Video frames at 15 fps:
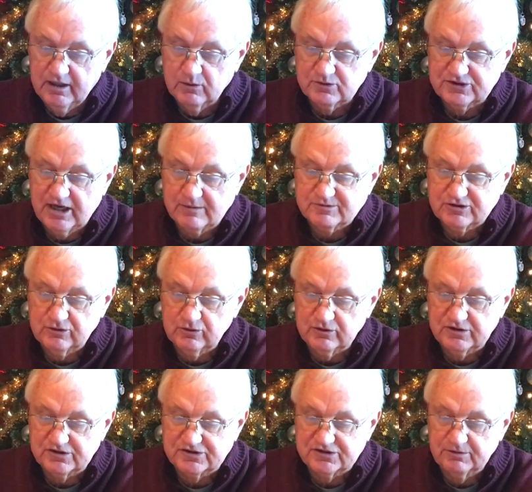It was
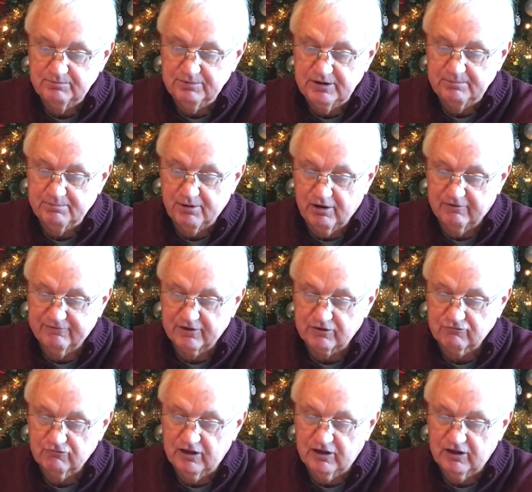absolutely simply perfect,